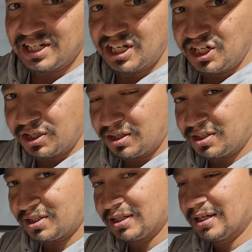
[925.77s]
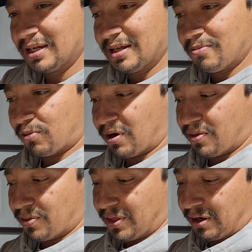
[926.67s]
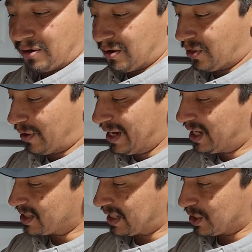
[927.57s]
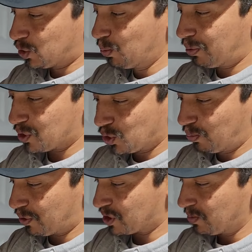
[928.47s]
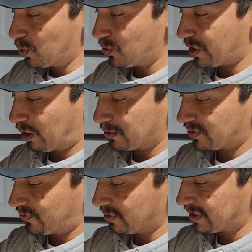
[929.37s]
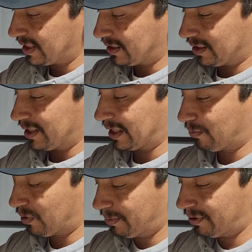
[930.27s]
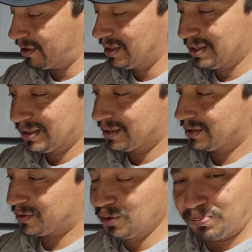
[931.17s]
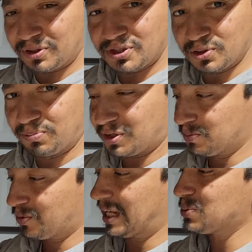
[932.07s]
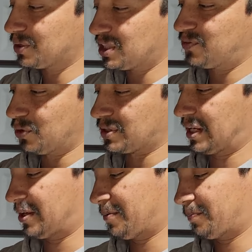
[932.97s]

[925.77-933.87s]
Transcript: t-shirts, where their ink is like super, super smooth. It almost feels like a rubber, super, super smooth. That's what this feels like.